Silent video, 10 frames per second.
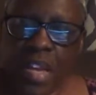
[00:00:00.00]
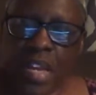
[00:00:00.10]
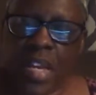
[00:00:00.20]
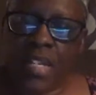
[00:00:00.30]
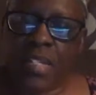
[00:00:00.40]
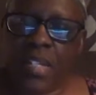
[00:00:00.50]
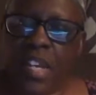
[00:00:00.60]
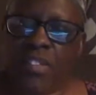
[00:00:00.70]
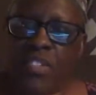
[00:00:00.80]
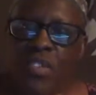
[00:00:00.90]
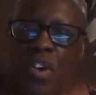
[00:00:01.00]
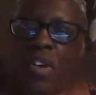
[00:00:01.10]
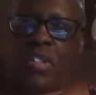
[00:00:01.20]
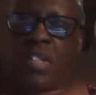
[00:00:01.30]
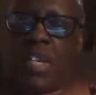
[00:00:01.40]
Eat to Live
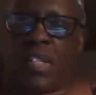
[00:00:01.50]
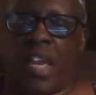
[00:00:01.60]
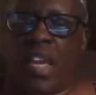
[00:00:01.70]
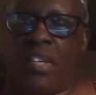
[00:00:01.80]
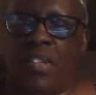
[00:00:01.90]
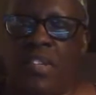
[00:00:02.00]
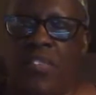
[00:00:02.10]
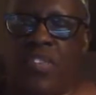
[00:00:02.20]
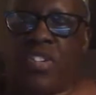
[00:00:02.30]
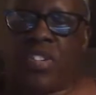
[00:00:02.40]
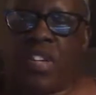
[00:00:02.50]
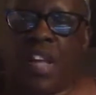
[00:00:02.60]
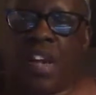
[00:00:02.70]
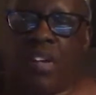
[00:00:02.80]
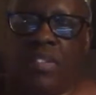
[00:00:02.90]
Strong says hey to Tiffany
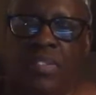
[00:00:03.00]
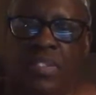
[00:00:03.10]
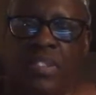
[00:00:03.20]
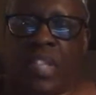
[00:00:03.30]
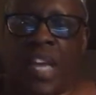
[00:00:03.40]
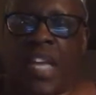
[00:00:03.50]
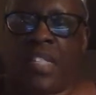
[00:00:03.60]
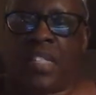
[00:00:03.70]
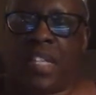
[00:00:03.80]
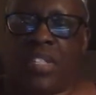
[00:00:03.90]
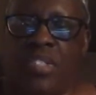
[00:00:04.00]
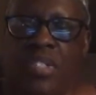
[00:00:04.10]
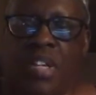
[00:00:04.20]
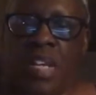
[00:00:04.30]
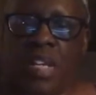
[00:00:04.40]
Chanel. Say, hey, sis.
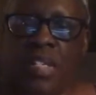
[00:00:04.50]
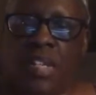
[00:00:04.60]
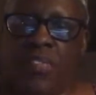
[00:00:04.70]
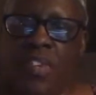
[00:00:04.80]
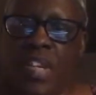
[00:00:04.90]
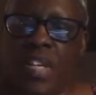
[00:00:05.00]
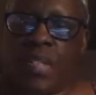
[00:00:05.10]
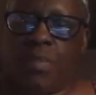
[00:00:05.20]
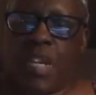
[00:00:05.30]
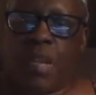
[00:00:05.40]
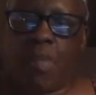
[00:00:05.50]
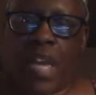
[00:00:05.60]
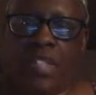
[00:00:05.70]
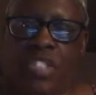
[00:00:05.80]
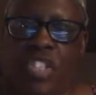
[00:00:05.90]
Tiffany is speaking
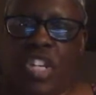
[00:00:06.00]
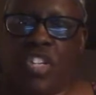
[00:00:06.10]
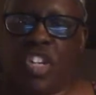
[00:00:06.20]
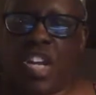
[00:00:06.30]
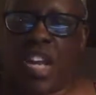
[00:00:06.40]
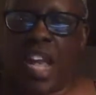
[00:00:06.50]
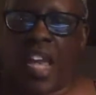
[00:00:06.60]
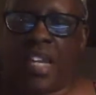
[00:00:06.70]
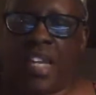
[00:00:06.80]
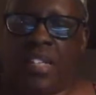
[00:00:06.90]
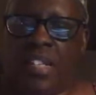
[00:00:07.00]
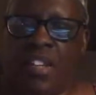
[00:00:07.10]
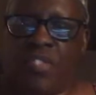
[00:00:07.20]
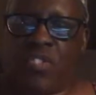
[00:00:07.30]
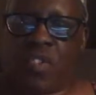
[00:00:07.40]
back to Gigi and Eat to
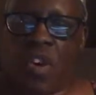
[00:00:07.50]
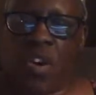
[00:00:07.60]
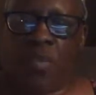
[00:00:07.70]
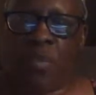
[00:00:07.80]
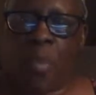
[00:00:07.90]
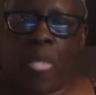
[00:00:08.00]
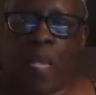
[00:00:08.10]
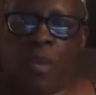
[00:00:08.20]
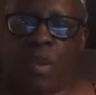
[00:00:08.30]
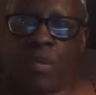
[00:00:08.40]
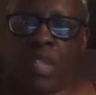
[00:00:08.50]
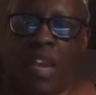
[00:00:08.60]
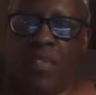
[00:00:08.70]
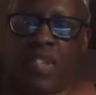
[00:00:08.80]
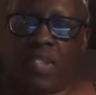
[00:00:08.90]
Live Strong. Web
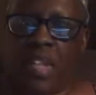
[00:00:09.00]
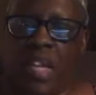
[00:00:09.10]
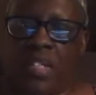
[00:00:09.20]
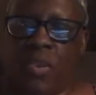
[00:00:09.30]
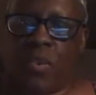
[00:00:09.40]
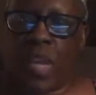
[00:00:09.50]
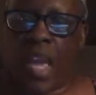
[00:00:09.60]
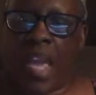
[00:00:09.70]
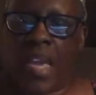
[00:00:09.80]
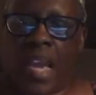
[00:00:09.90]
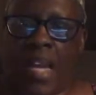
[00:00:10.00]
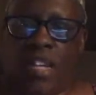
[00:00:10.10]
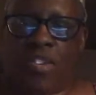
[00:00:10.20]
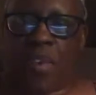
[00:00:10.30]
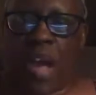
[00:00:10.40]
Savvy says, okay,
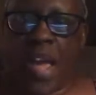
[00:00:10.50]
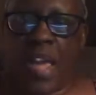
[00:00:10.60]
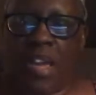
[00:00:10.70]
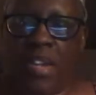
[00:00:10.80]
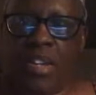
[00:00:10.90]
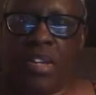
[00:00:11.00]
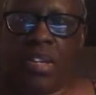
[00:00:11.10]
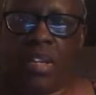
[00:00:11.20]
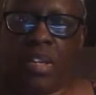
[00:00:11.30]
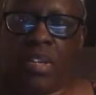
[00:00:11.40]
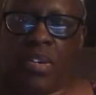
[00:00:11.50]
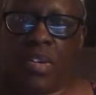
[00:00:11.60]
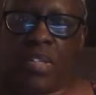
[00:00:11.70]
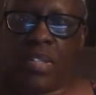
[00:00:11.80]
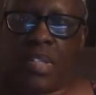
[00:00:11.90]
gotta try it. Your
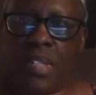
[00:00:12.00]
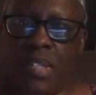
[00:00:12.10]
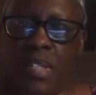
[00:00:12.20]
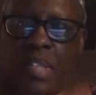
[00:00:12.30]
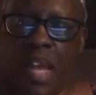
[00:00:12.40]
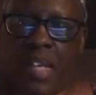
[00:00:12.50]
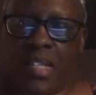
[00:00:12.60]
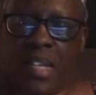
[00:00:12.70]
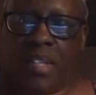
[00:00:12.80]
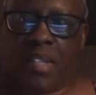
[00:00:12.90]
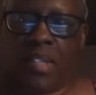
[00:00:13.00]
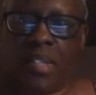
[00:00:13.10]
assistant liked it.